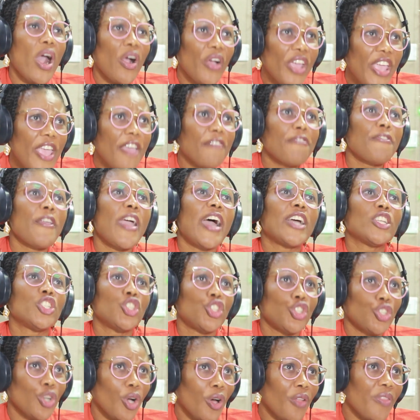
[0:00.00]
Well, if you are
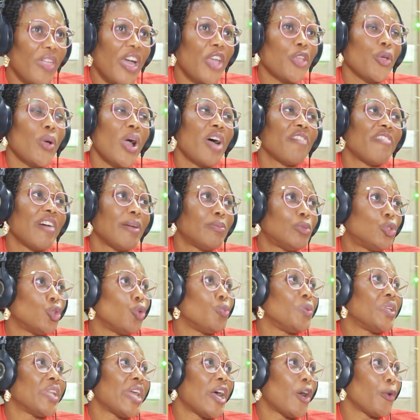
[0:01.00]
sure that you have
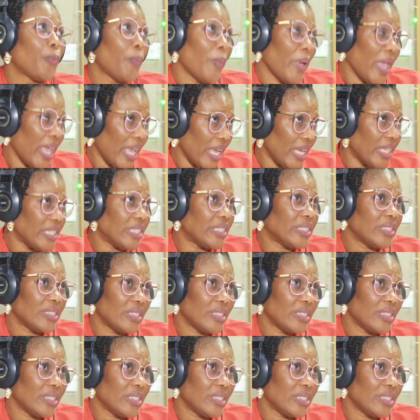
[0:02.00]
abdominal pain,